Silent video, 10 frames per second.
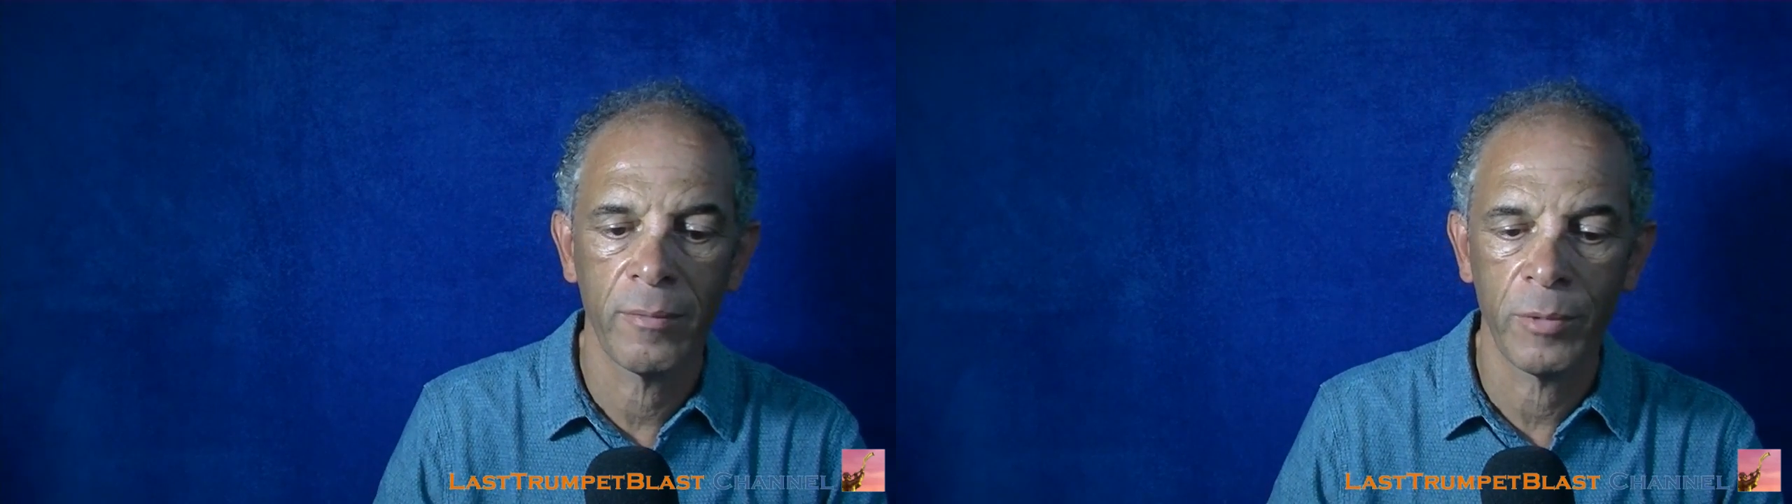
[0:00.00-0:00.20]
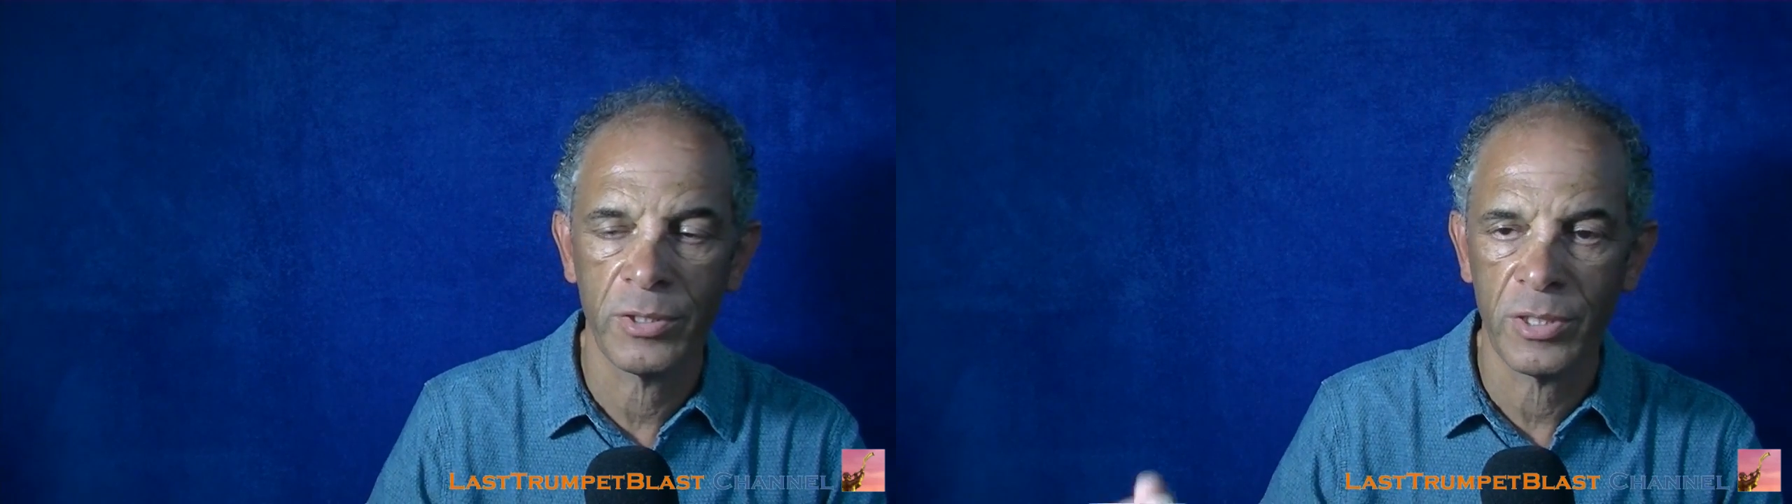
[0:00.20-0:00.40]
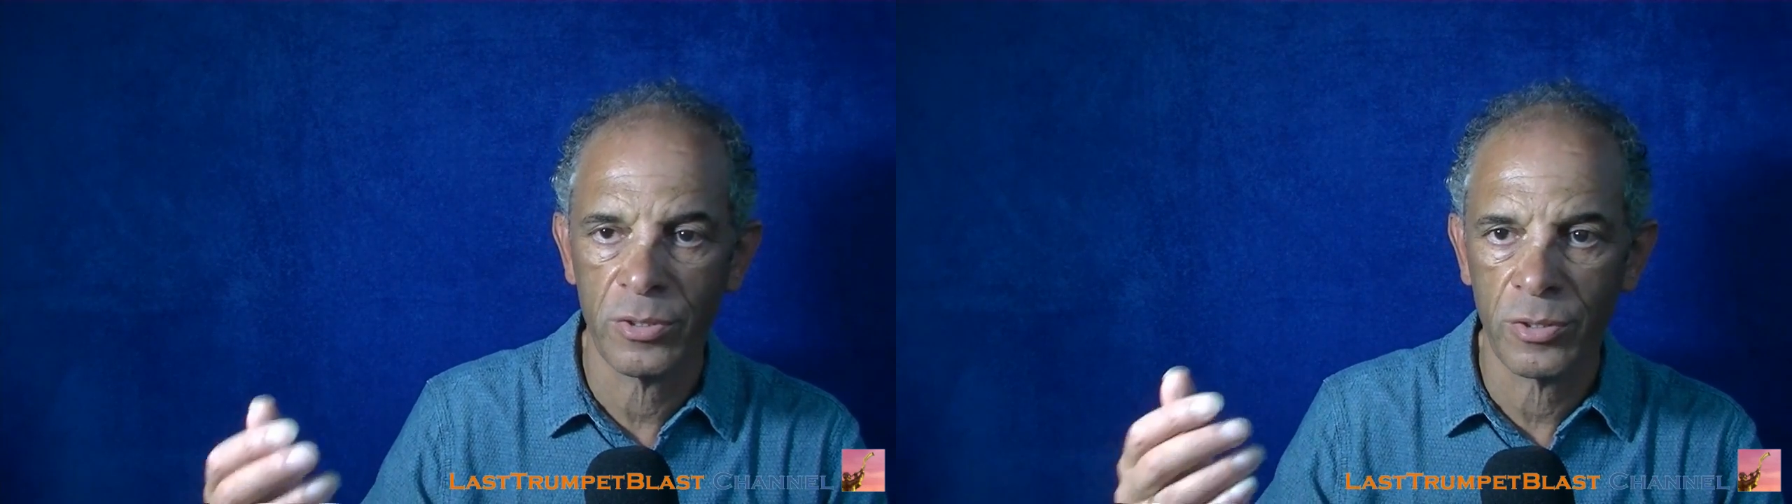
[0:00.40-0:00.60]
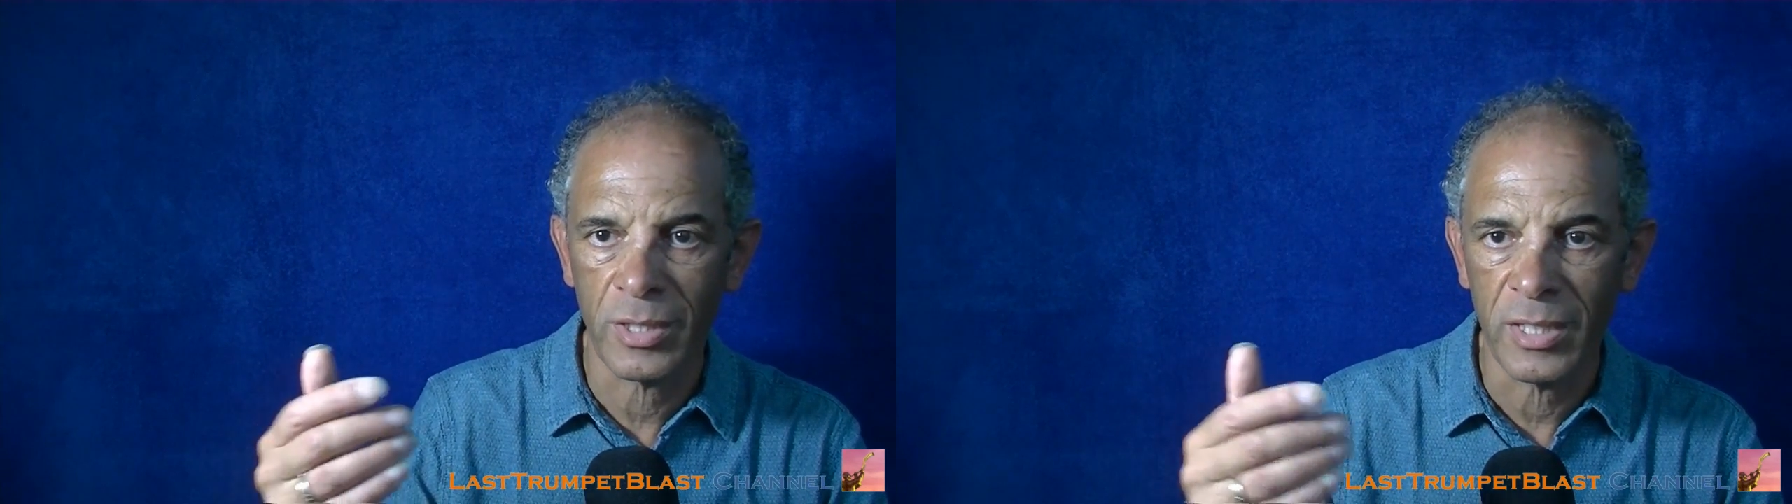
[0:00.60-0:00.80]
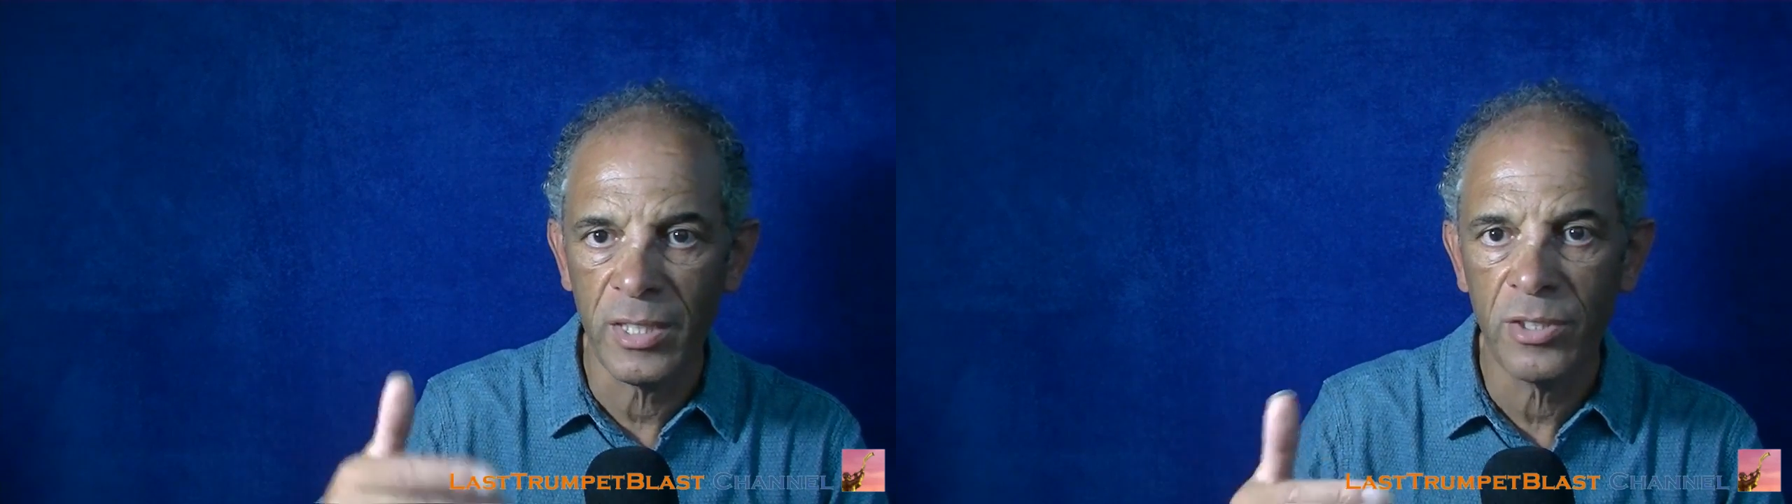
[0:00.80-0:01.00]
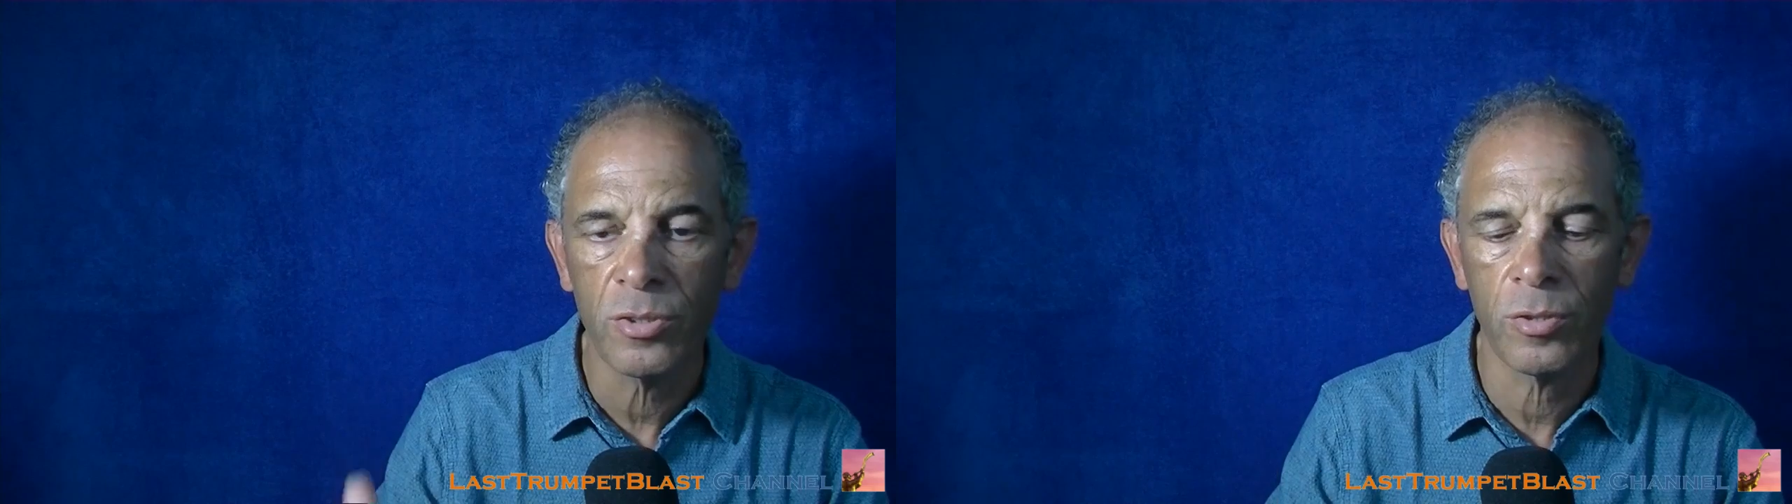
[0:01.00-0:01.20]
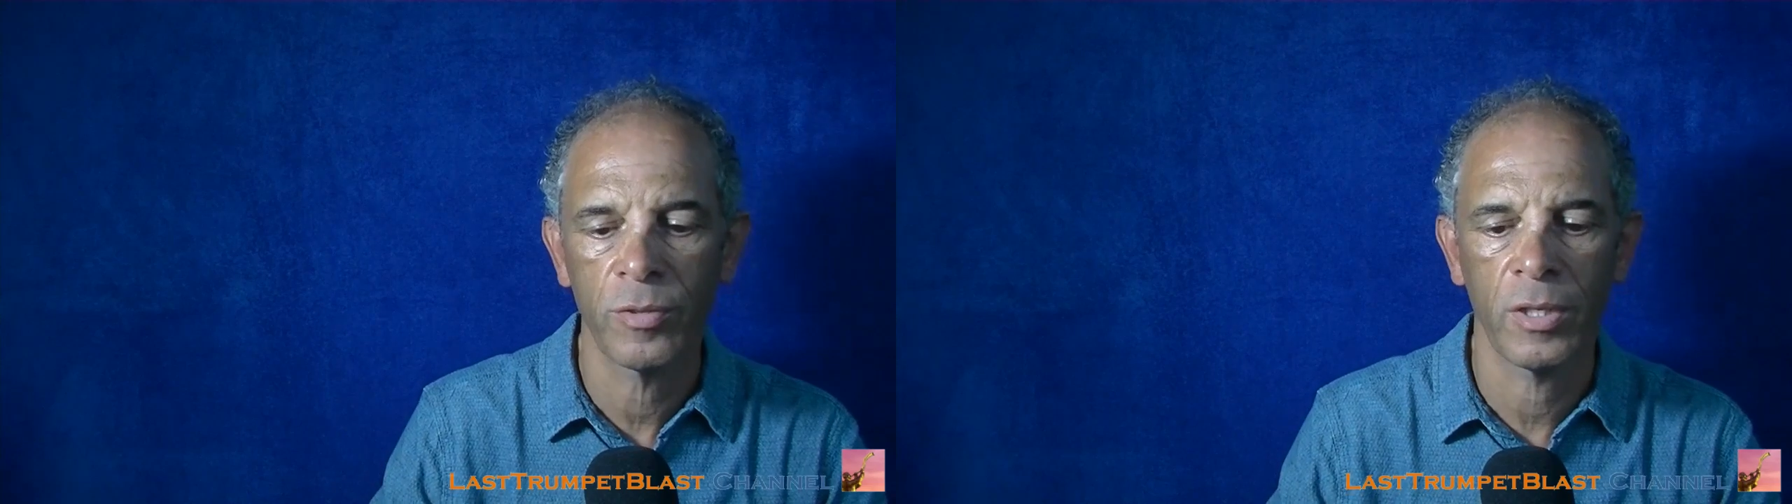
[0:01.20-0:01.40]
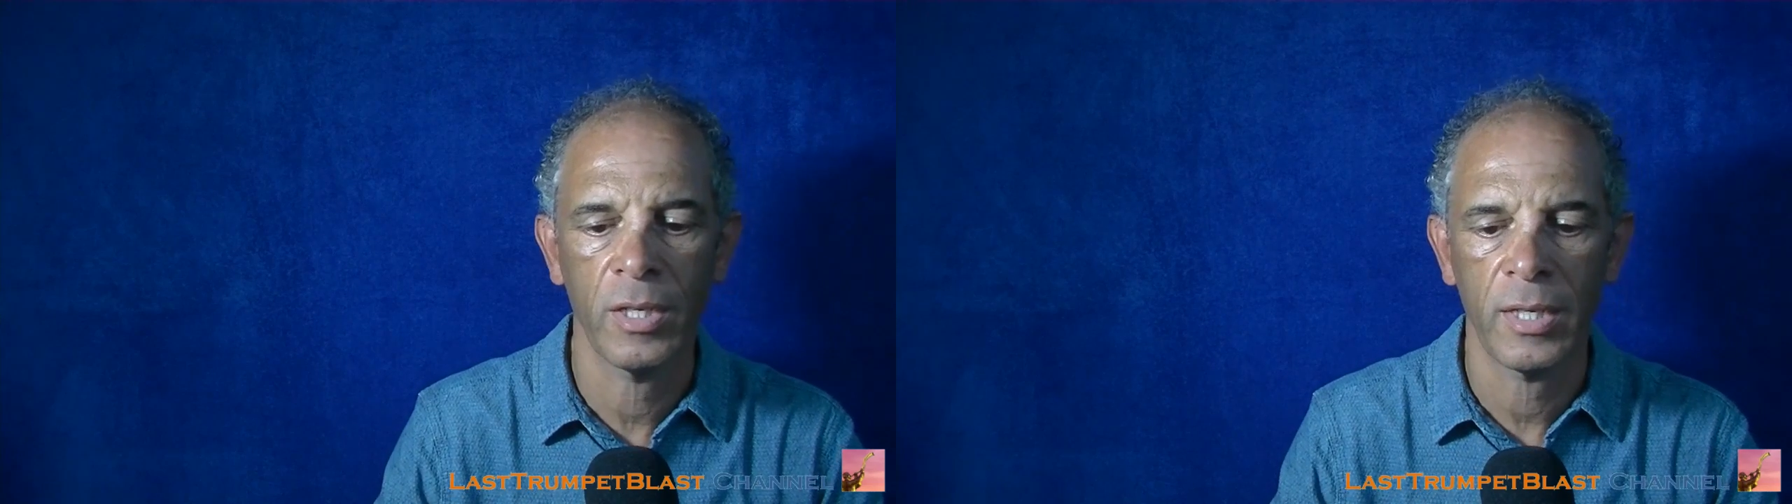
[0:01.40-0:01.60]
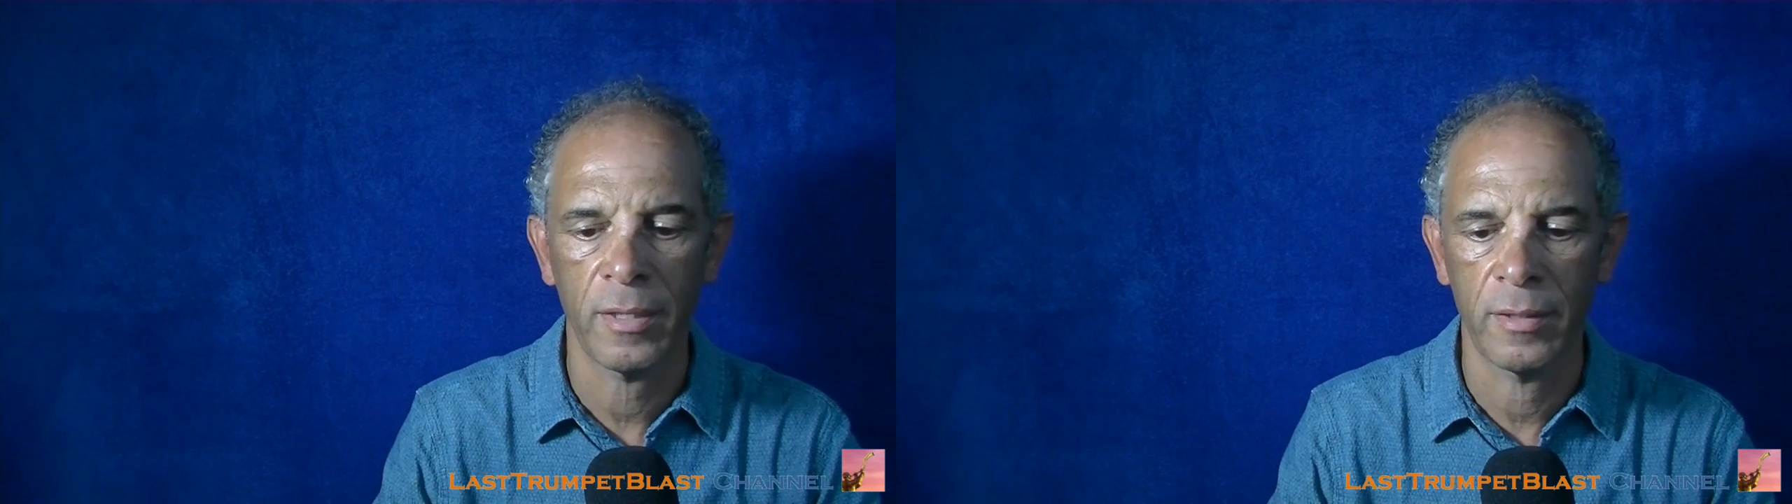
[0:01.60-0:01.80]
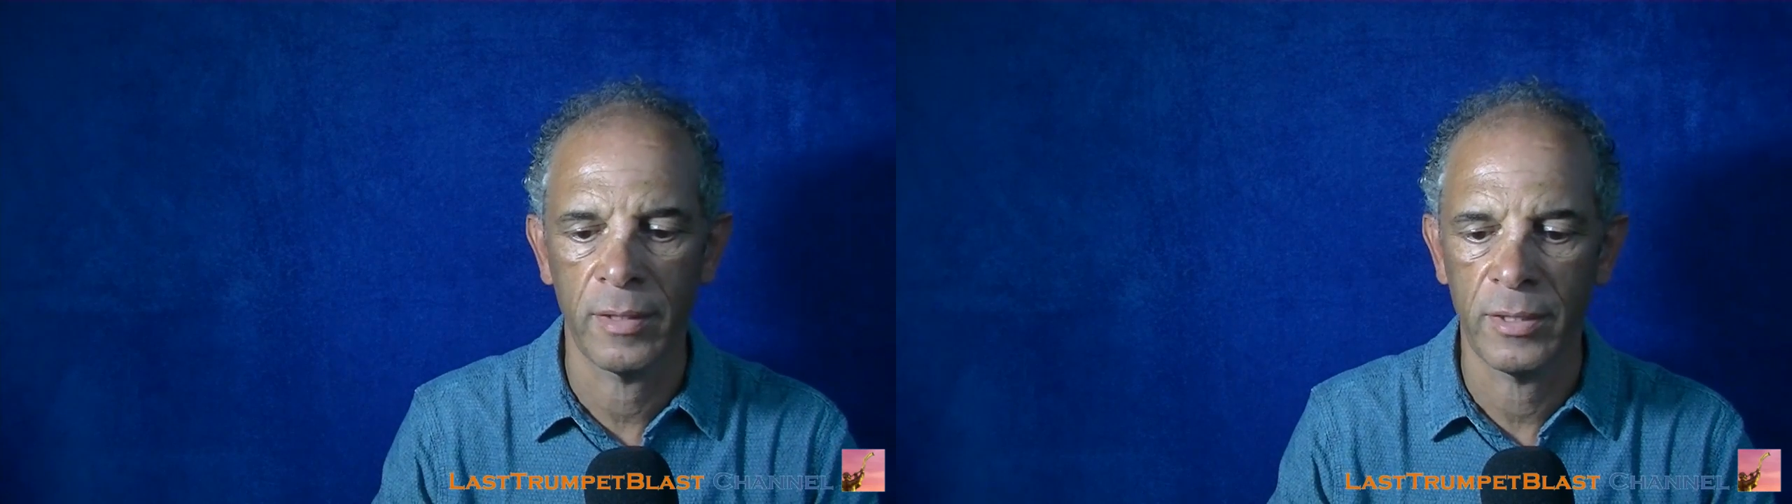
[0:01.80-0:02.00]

which is on the east of the garden.